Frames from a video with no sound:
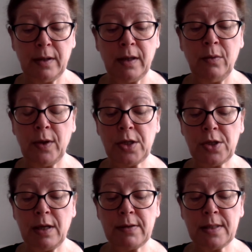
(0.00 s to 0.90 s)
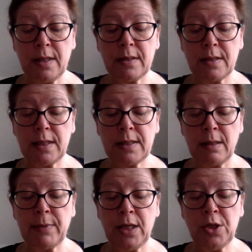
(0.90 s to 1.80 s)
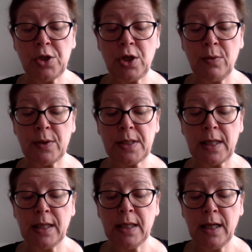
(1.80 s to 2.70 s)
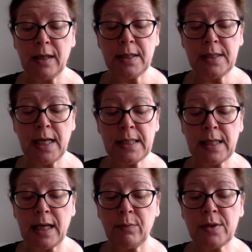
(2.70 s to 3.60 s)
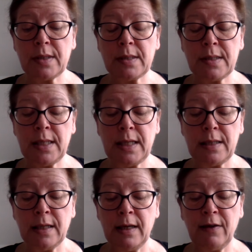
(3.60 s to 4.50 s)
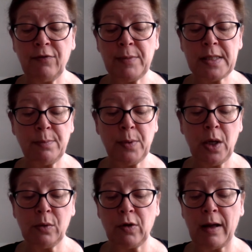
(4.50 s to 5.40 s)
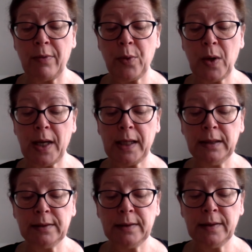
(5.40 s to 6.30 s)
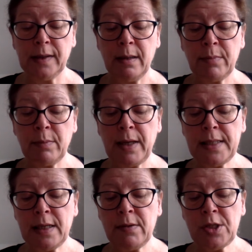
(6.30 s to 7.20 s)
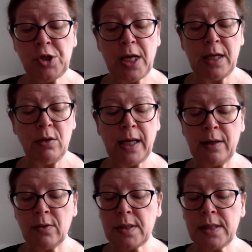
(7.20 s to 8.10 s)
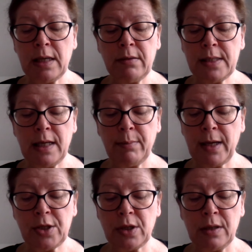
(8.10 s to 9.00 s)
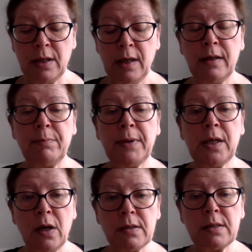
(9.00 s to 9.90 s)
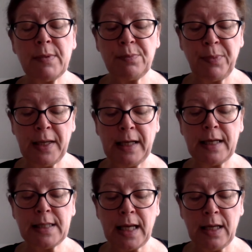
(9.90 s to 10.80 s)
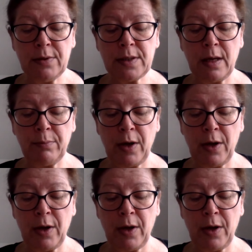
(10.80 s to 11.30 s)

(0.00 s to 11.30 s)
in which there is certainly some ingenuity, and I dare say it would succeed if Mr. Berg were out the way. But, my dearest Jane, you cannot seriously imagine that because Miss Bingley tells